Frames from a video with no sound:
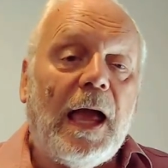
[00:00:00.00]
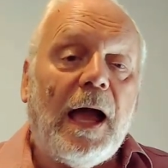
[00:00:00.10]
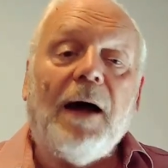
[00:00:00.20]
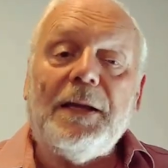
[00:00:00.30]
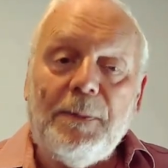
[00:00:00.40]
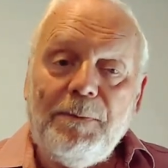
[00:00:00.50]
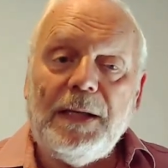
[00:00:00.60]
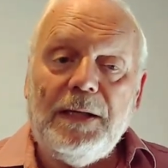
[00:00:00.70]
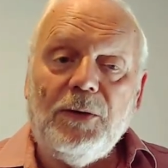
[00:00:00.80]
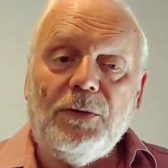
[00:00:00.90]
I can make
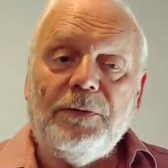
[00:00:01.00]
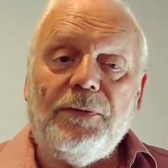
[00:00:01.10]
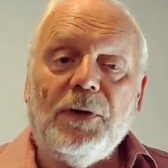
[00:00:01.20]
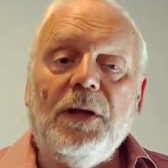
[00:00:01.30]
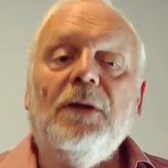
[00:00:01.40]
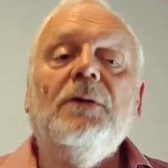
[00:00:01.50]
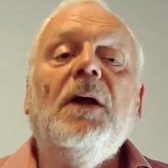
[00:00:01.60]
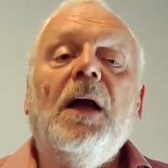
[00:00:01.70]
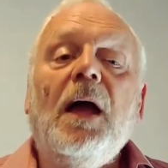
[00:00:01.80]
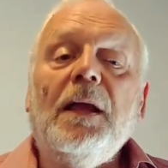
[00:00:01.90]
the order for you.
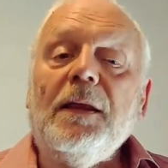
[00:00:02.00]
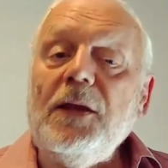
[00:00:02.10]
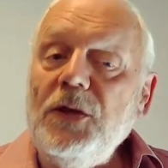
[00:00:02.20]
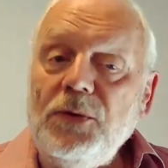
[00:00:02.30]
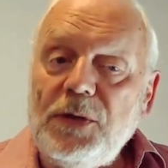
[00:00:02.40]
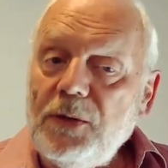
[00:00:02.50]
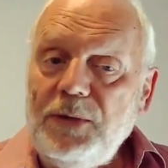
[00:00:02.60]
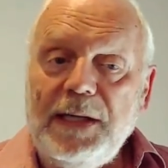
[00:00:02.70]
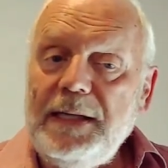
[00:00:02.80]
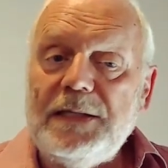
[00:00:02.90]
You don't
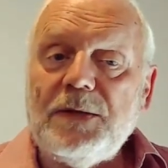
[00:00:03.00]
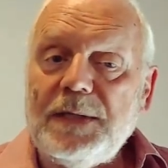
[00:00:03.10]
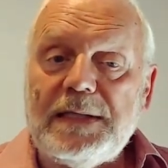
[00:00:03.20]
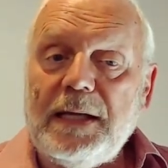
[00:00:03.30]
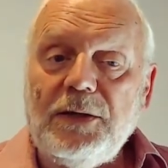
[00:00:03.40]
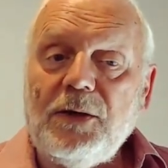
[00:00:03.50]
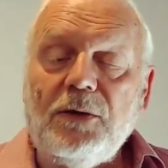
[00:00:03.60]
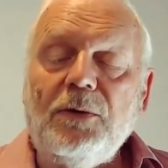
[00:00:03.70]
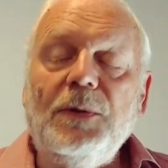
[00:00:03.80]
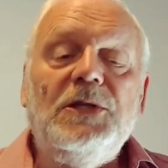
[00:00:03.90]
need to attend
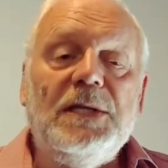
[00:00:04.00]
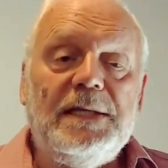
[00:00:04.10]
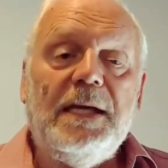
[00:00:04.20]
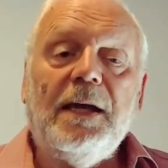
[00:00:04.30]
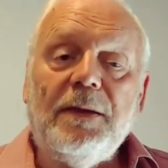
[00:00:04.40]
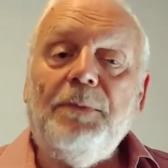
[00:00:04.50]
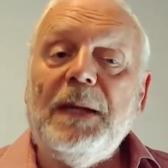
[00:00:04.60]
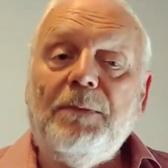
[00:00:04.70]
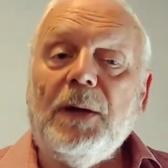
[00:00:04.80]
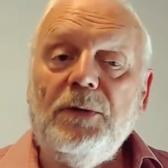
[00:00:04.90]
court, which is the other
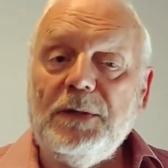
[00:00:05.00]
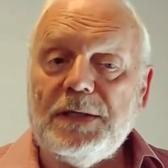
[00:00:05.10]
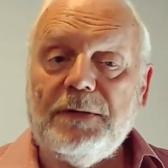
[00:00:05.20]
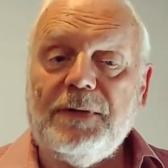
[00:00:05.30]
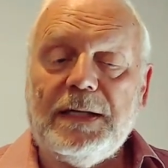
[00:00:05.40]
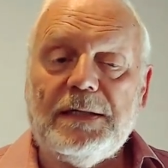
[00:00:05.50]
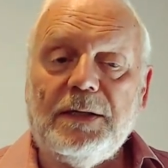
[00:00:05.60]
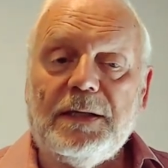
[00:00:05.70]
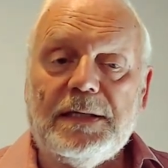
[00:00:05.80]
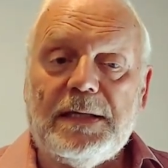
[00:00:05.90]
big bonus of getting a
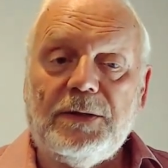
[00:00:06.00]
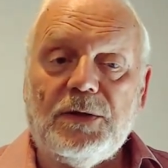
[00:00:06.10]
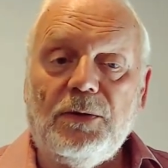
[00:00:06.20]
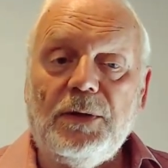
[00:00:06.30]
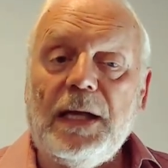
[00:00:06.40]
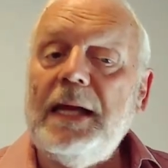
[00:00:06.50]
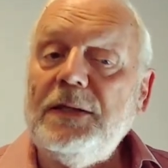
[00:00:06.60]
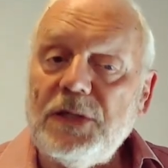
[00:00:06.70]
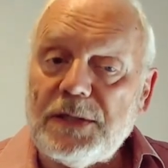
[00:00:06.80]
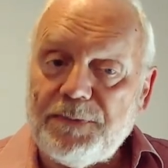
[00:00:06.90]
consent order. It
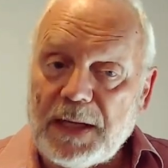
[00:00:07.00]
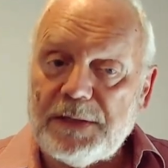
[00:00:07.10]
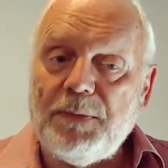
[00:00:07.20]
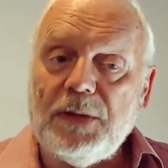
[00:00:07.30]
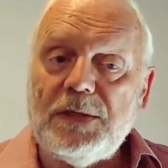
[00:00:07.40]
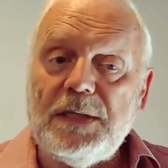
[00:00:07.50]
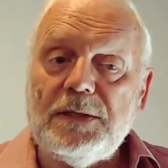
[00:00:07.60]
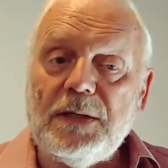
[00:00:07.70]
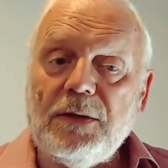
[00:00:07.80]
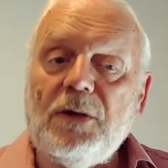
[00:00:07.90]
just gets posted
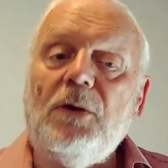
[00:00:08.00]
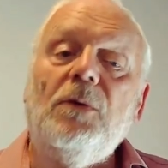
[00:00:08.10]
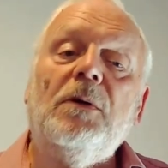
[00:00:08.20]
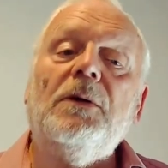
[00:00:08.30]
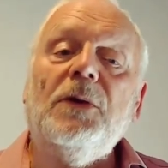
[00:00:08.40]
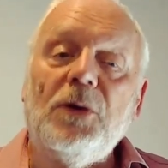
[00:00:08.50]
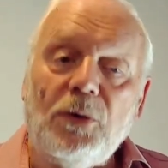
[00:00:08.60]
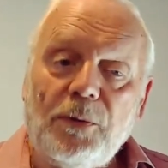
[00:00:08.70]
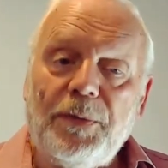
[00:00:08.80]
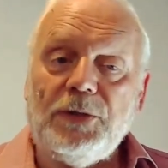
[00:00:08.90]
to the court
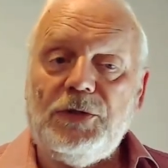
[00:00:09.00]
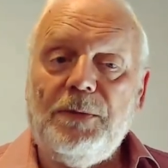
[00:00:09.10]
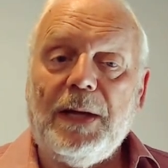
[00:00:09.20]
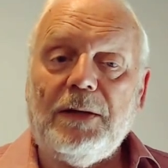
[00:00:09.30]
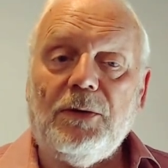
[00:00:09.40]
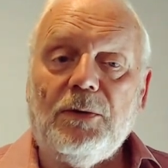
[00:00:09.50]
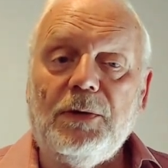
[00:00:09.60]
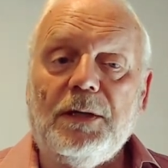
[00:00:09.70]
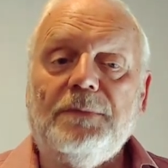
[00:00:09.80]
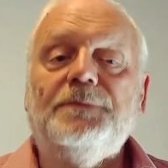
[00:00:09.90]
posts you back an order.